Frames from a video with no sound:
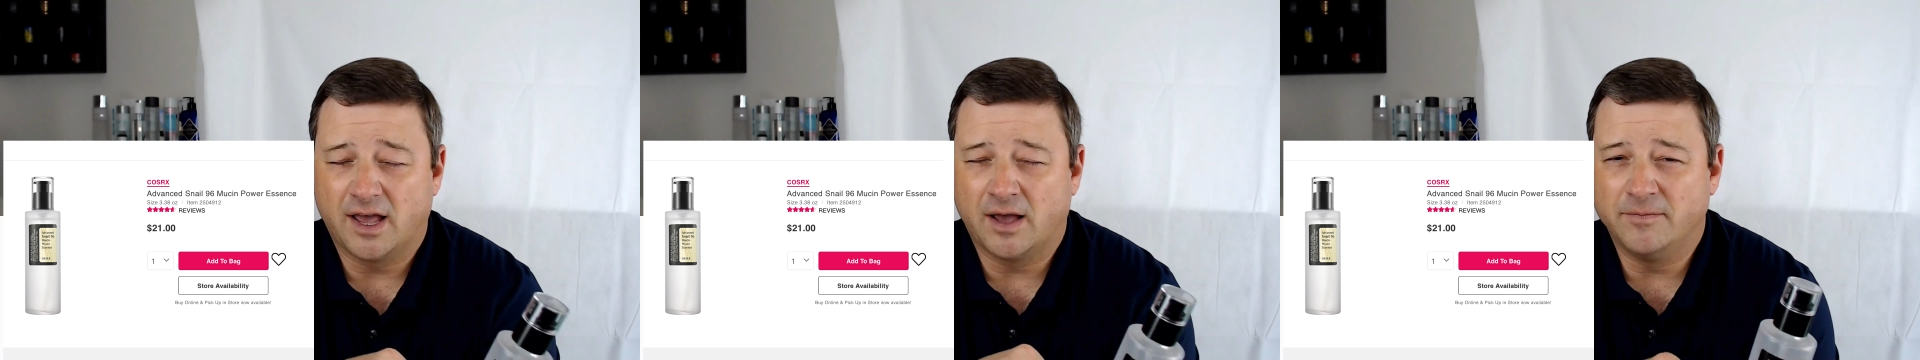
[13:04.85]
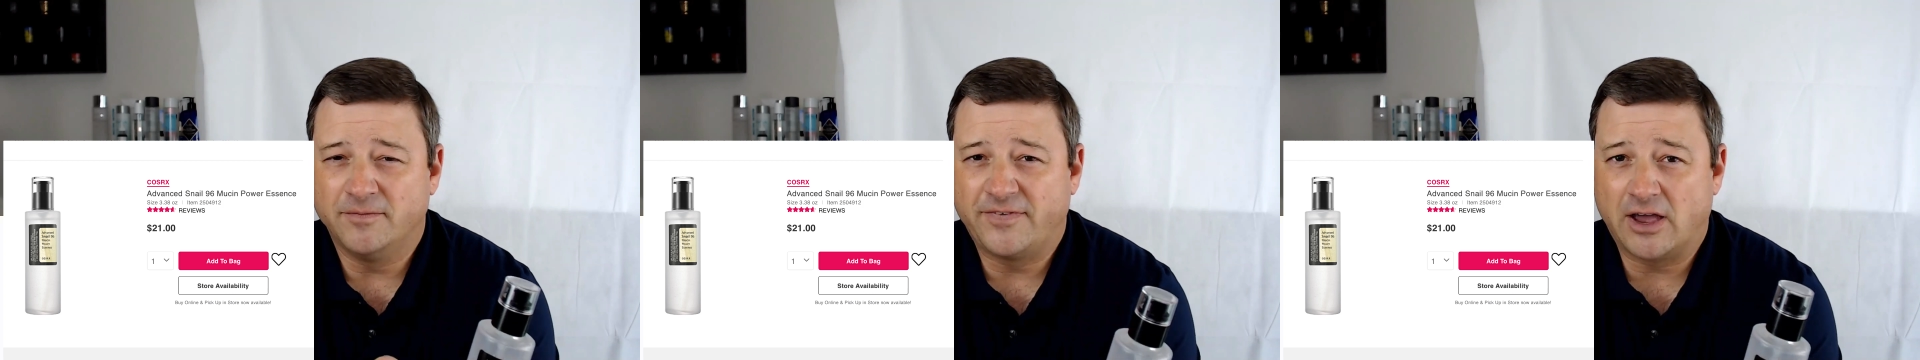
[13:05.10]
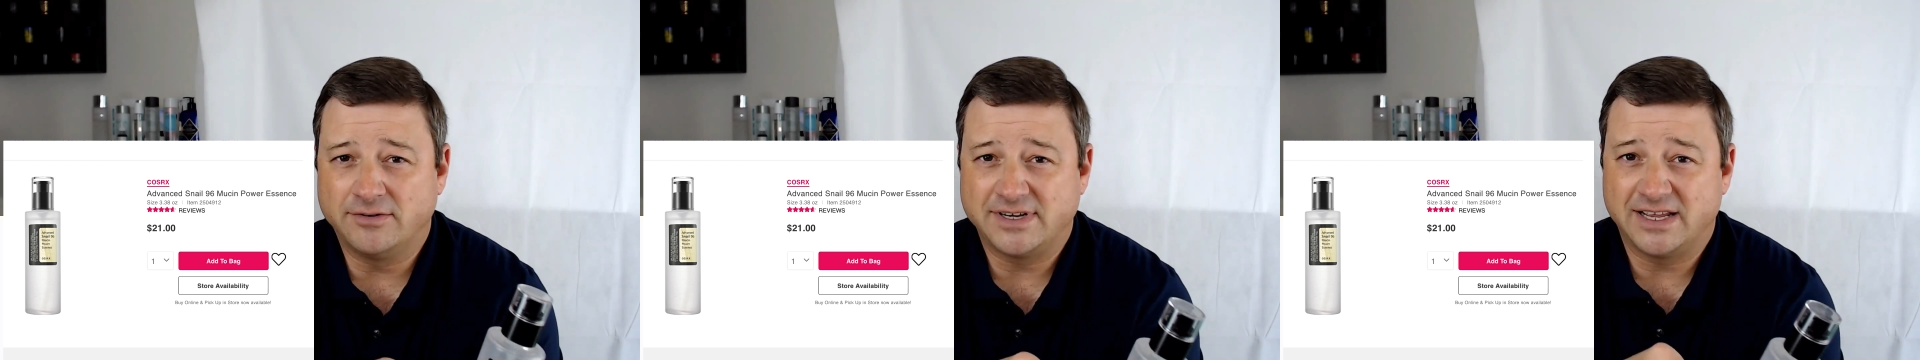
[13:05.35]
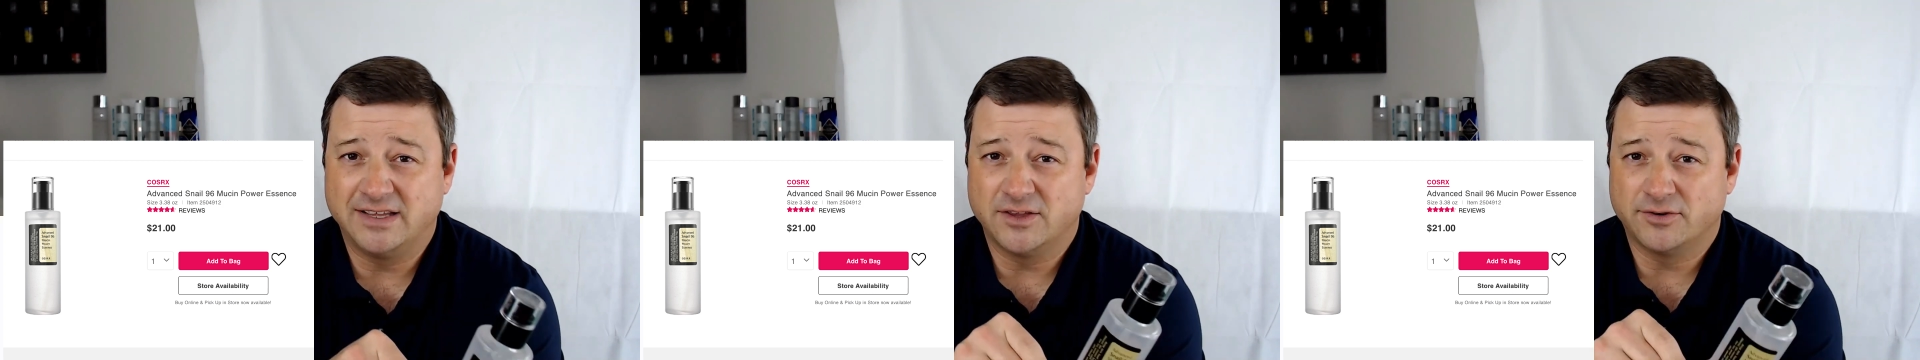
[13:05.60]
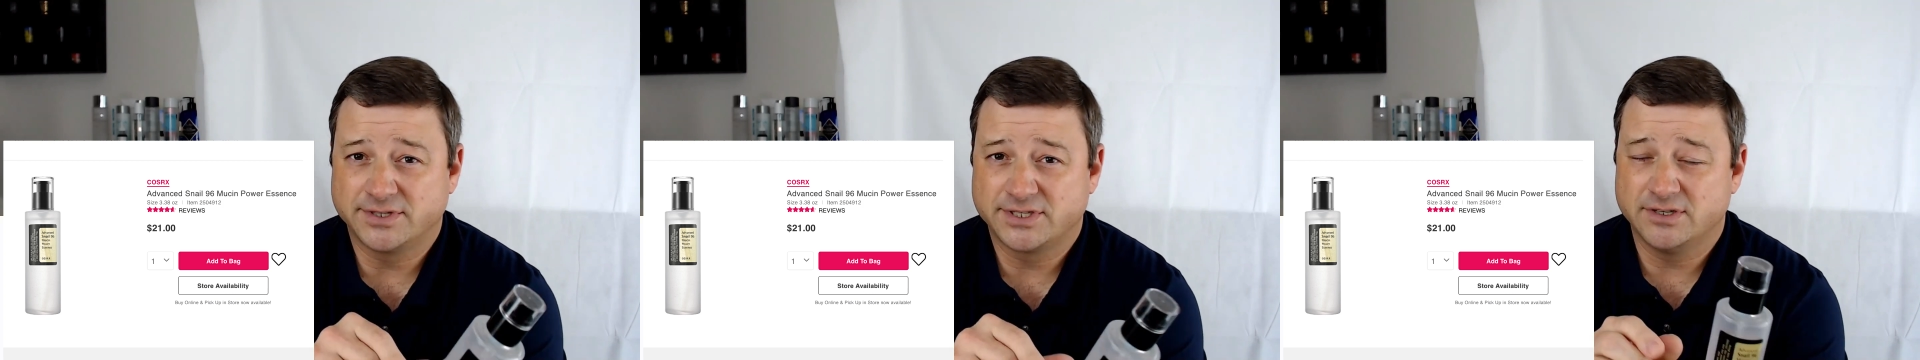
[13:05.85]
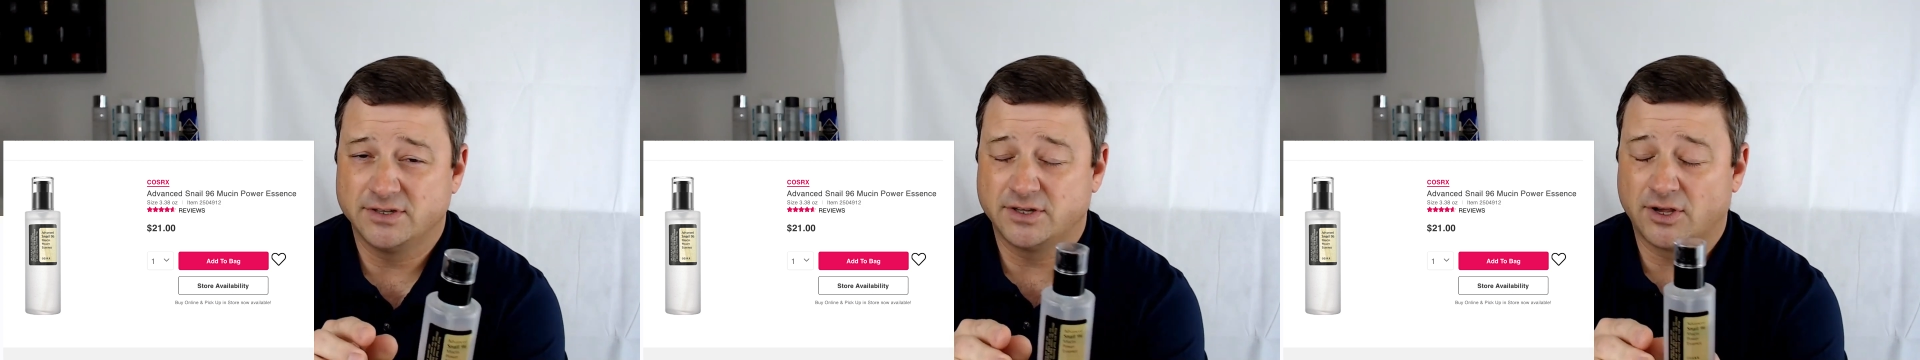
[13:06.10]
found in those
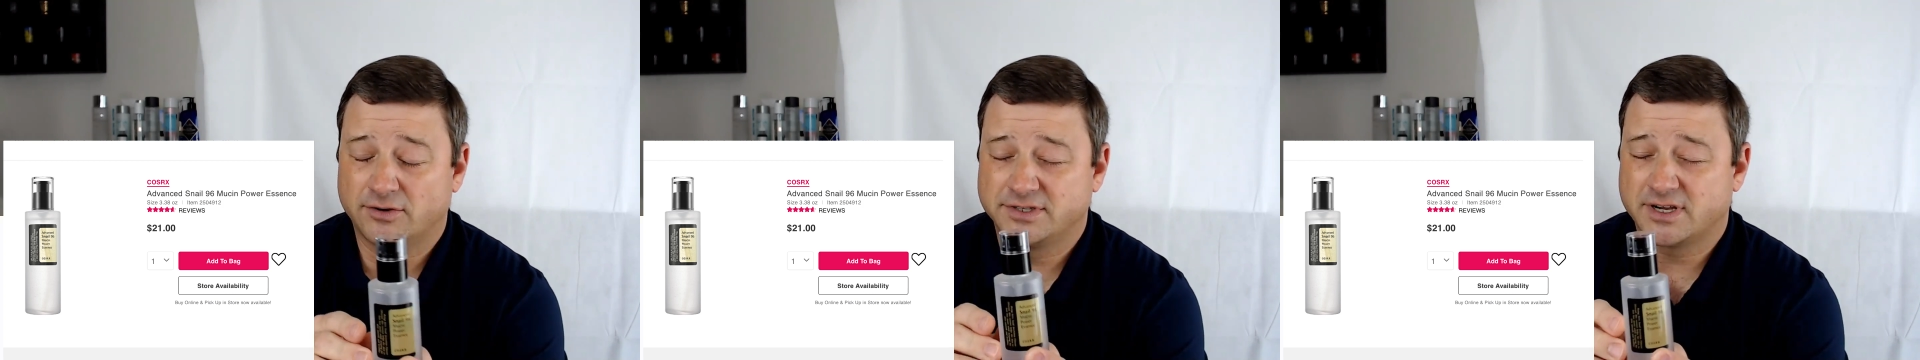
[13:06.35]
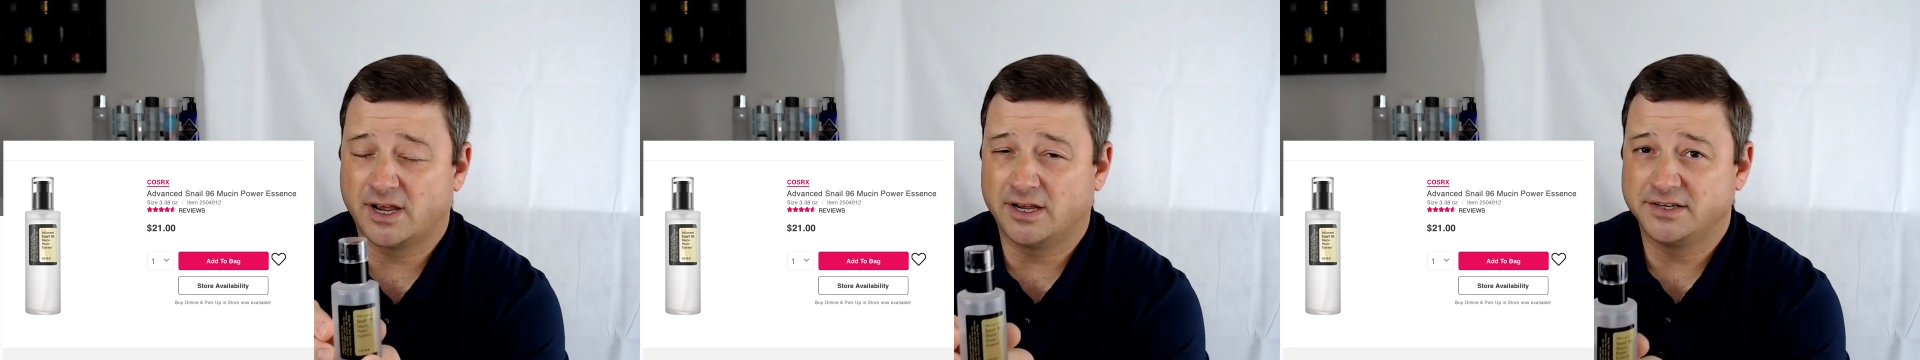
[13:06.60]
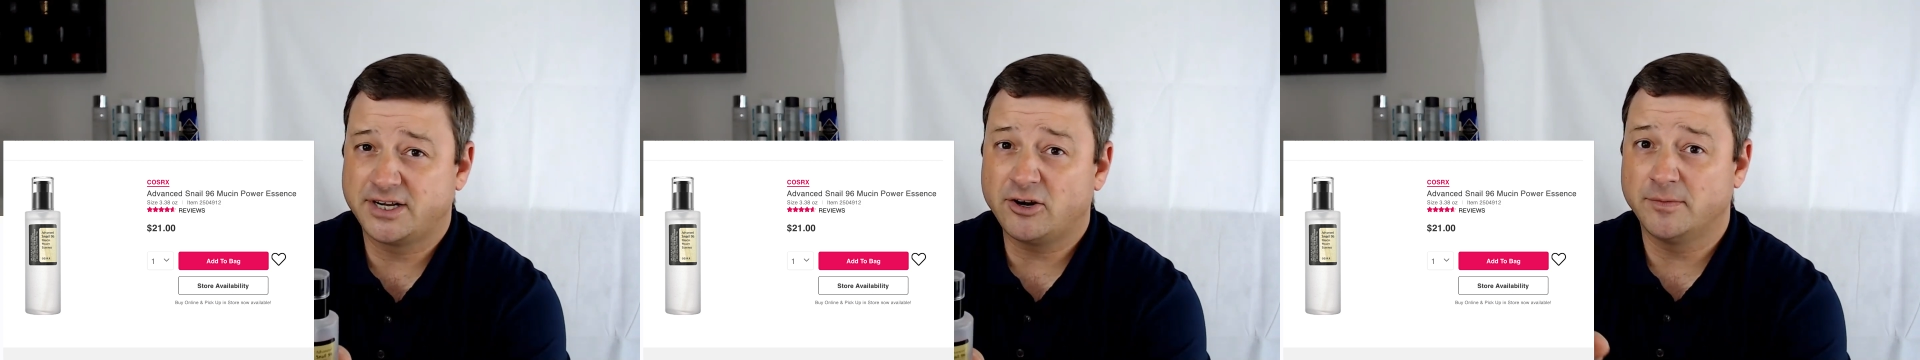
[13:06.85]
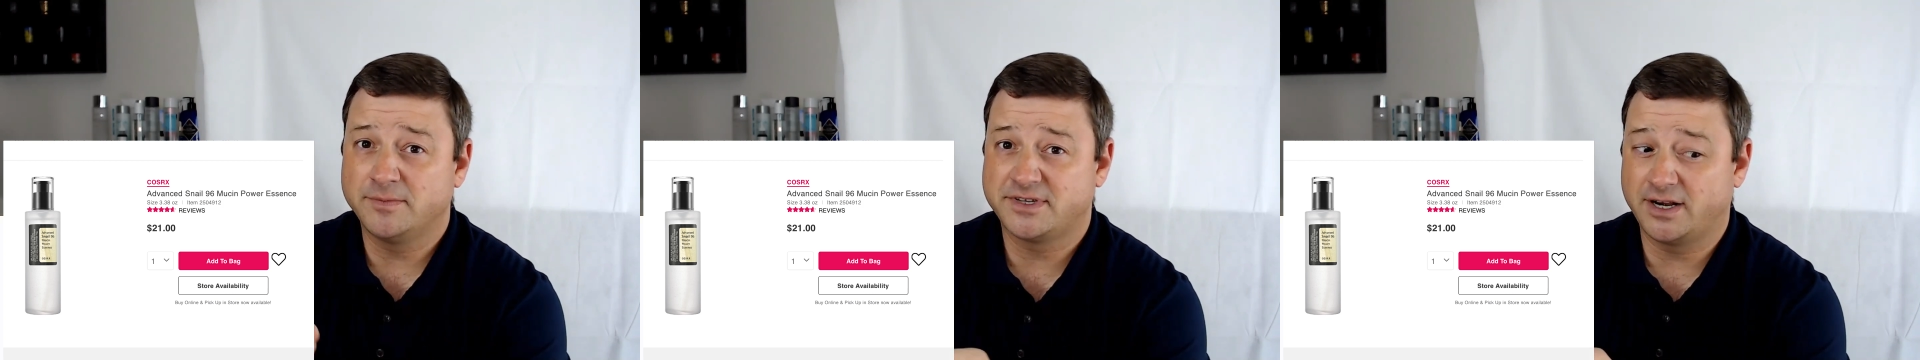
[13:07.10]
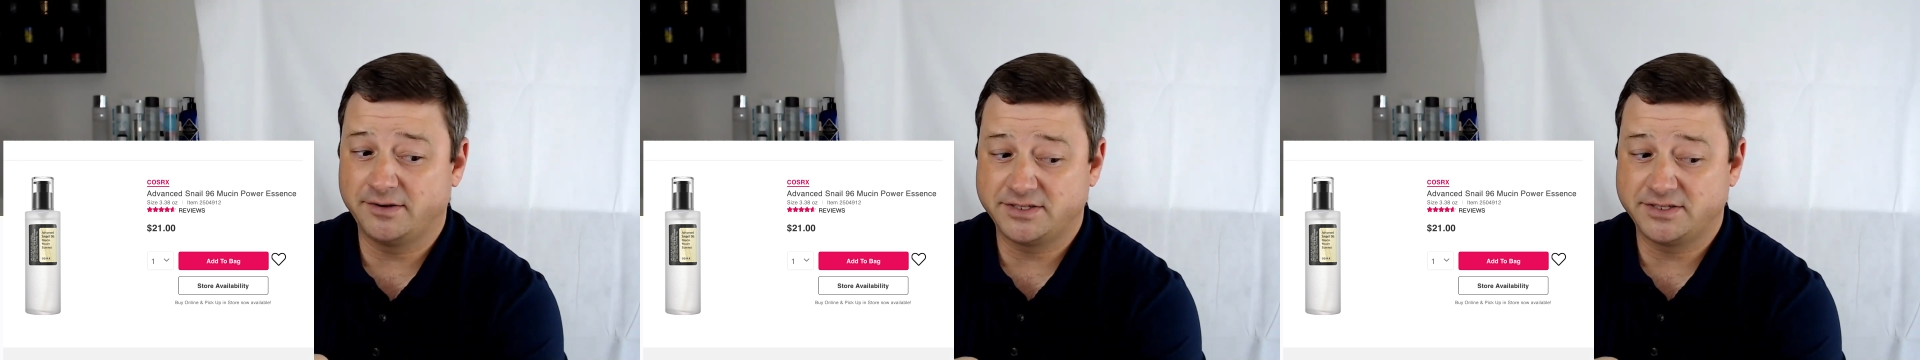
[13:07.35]
serums that he's